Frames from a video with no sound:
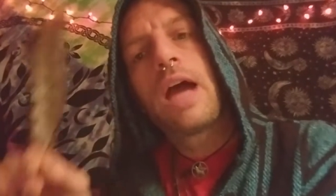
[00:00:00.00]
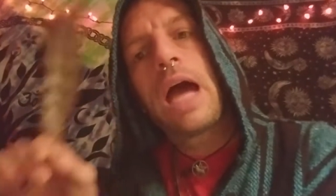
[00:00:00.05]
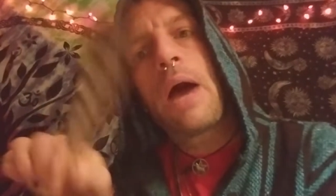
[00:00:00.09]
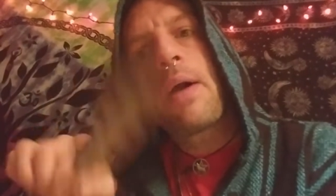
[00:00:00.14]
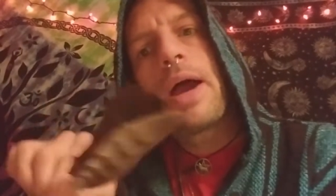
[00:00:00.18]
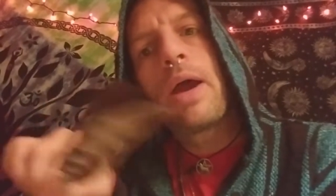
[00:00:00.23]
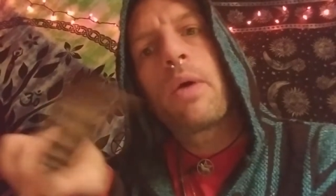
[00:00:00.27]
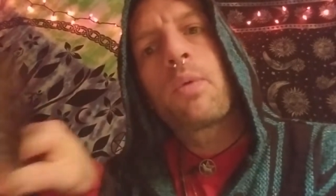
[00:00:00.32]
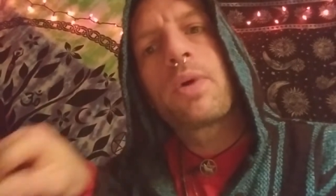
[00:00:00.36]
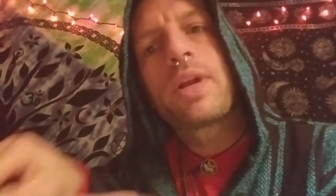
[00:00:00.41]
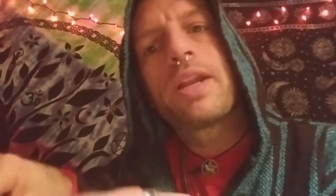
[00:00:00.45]

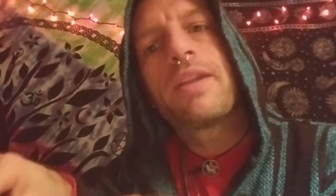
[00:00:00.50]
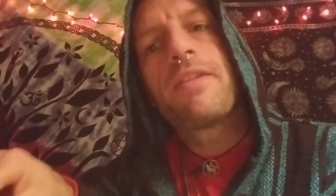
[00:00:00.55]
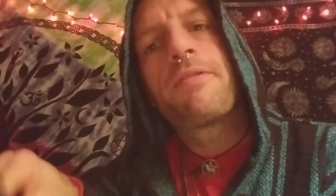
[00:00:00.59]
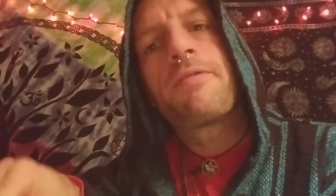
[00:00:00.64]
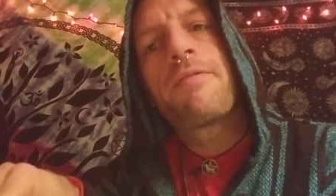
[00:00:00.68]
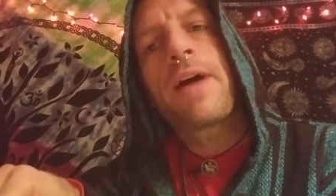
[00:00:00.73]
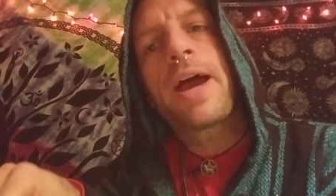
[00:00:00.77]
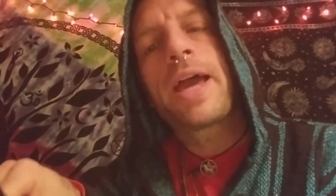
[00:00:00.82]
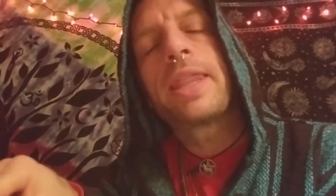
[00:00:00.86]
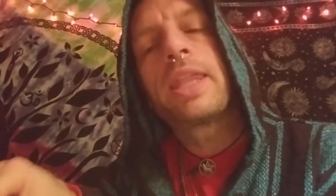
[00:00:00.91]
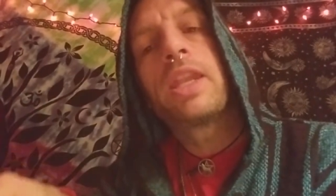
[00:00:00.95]
I wanted to
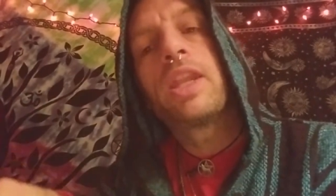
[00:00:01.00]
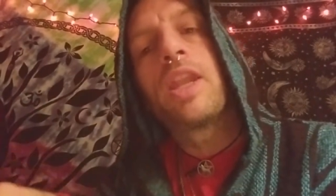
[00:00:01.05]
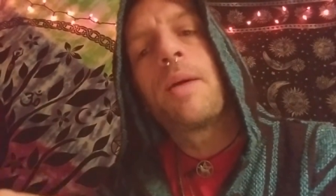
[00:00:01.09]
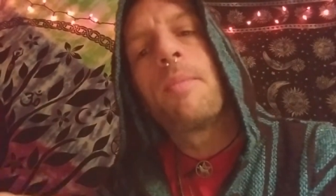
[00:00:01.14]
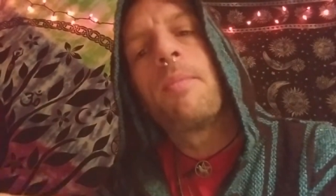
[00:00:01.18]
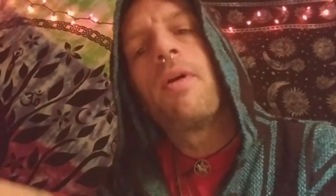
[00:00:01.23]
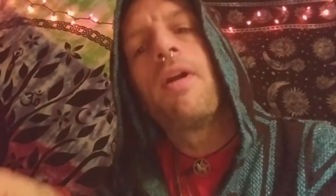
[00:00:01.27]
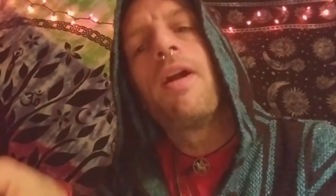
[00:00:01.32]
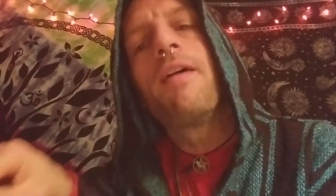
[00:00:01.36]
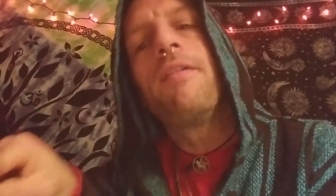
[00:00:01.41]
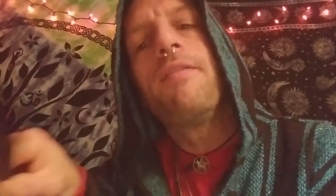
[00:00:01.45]
find the
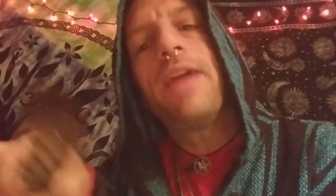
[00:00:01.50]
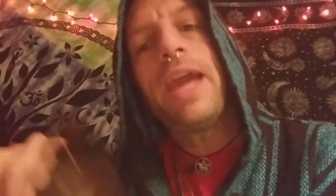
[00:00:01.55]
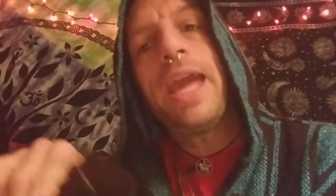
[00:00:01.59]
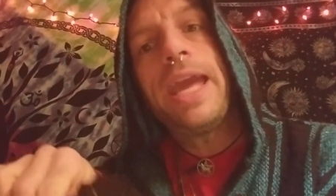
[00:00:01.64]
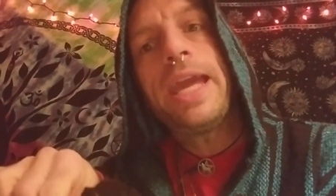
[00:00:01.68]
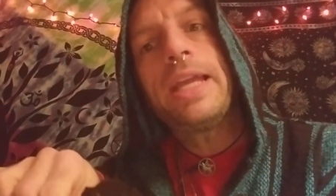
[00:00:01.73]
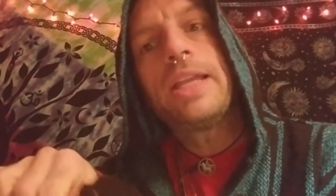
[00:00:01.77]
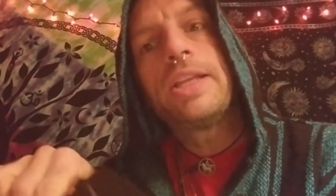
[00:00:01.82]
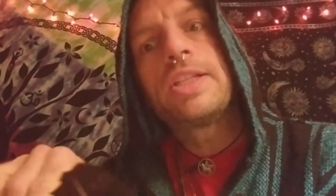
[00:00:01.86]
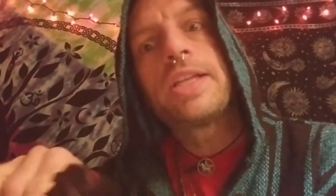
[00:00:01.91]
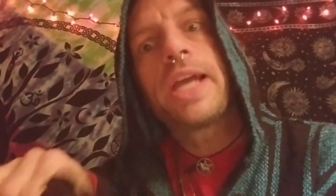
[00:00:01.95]
number of
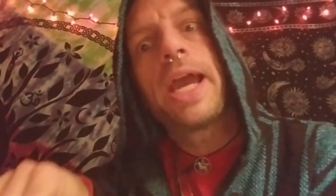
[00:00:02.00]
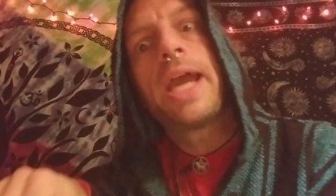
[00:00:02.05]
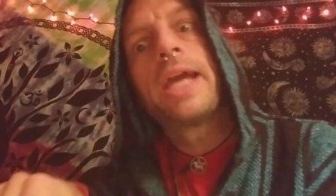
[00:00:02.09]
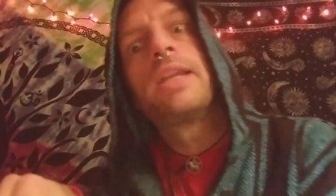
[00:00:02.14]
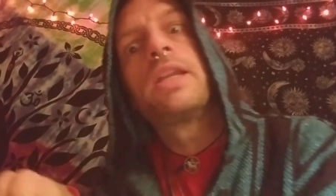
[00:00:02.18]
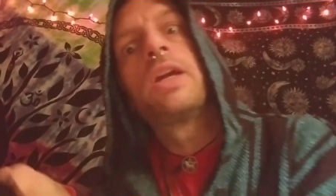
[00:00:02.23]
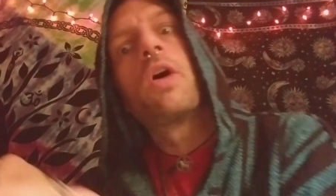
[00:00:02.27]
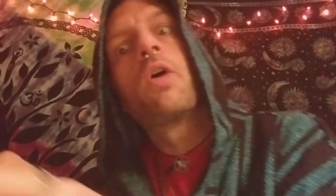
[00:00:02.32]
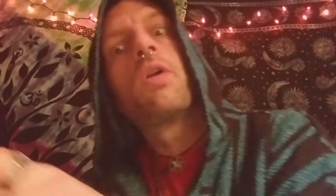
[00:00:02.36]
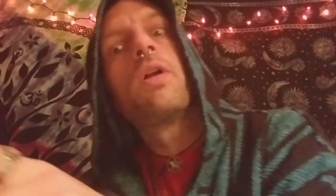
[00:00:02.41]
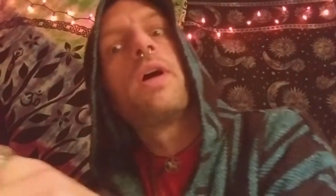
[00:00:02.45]
H, I had
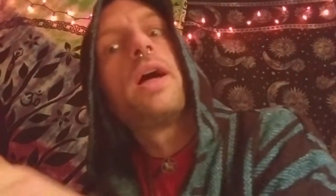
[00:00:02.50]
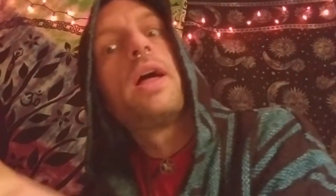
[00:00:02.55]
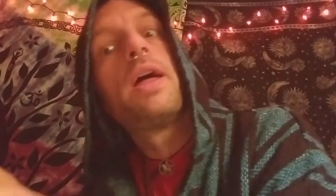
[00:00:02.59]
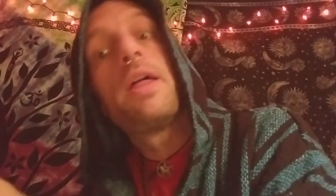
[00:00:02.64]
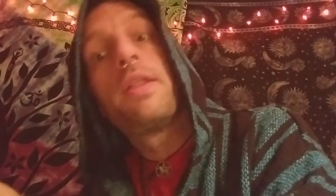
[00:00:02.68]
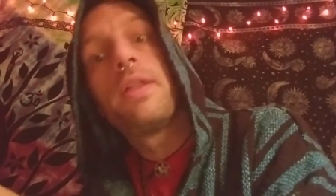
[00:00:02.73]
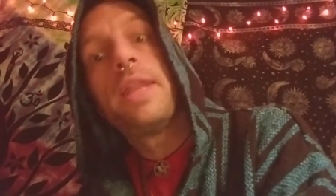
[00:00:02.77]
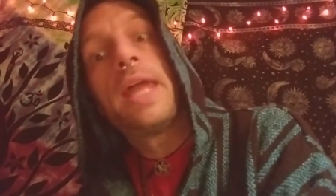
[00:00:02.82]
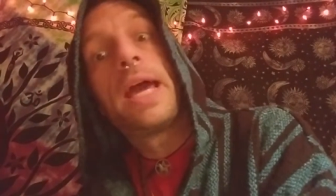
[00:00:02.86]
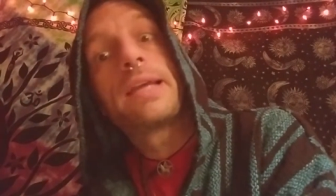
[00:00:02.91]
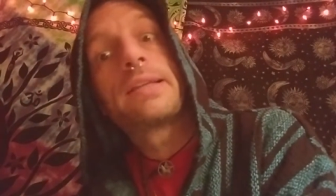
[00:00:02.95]
to go to
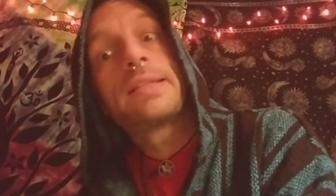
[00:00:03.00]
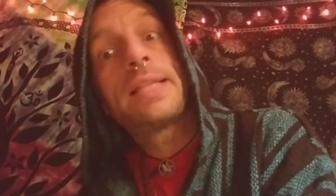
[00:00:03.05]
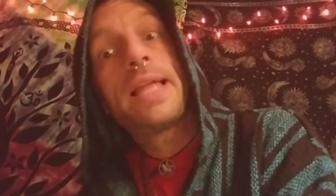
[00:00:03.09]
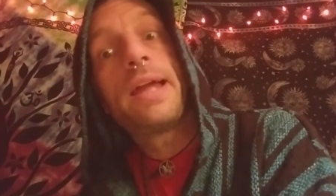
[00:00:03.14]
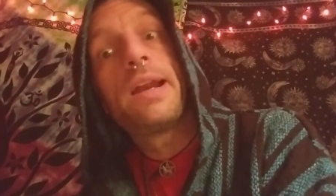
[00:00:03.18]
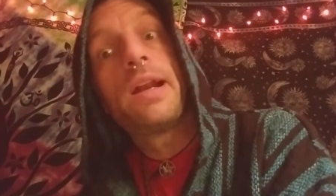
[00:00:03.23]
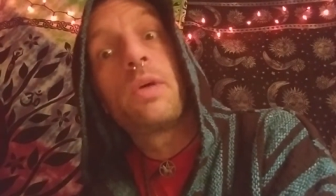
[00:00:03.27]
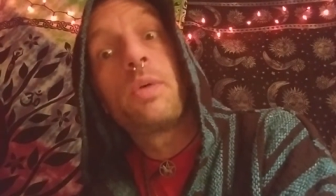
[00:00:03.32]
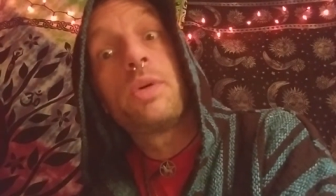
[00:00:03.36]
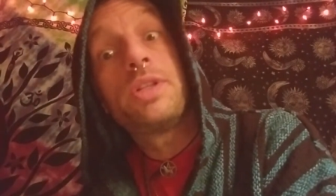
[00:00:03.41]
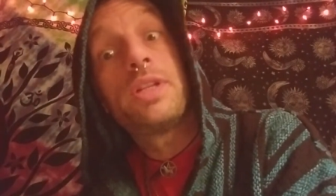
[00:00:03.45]
the next
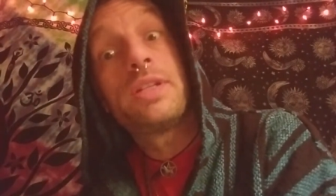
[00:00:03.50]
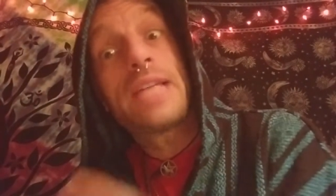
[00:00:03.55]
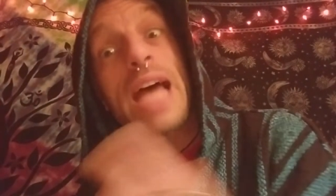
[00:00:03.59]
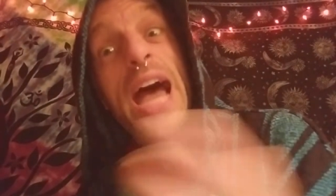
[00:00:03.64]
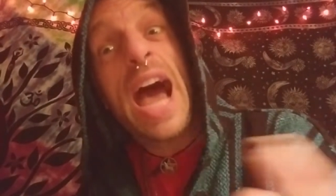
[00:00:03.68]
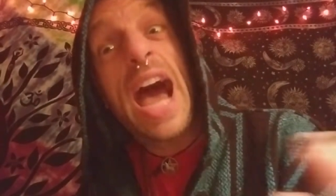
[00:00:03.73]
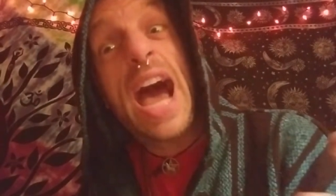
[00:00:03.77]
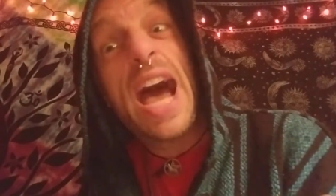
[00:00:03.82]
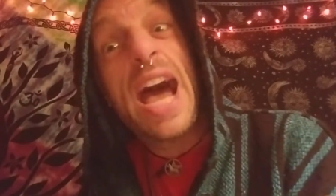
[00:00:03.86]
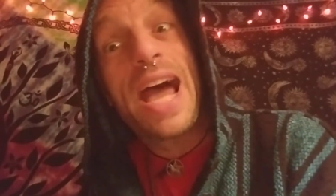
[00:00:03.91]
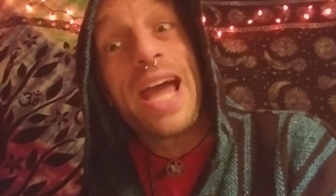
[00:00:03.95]
letter, which is
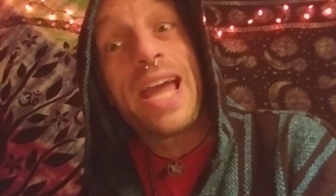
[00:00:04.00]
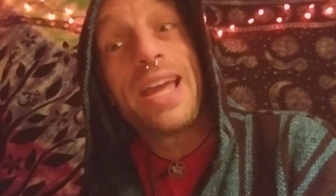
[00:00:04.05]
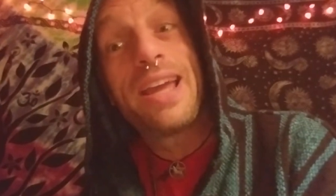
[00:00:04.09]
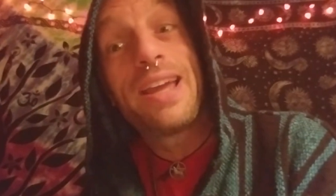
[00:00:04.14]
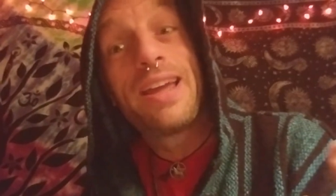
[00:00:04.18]
I.